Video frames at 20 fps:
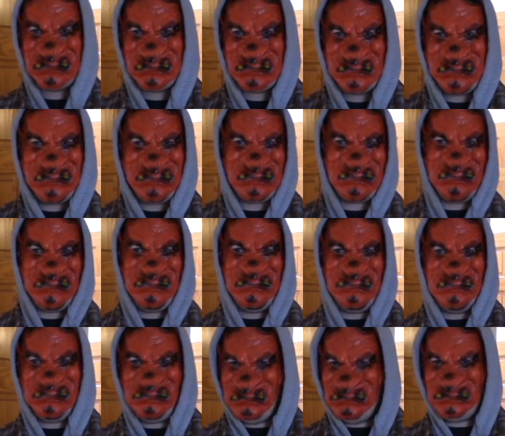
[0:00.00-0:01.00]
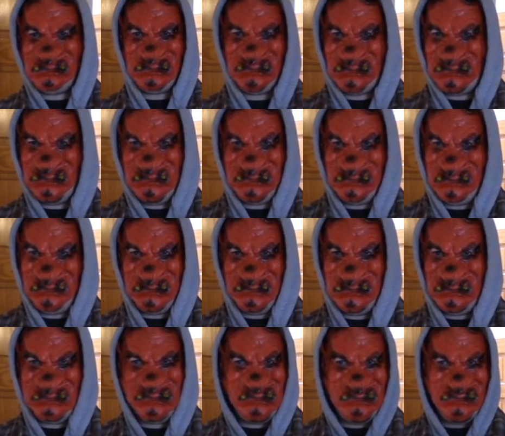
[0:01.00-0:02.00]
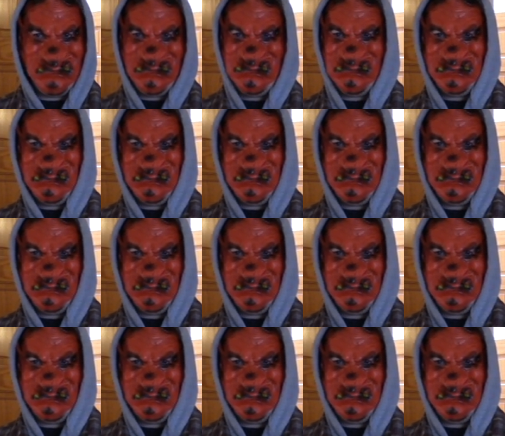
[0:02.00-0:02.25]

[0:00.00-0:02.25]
How the hell should I know?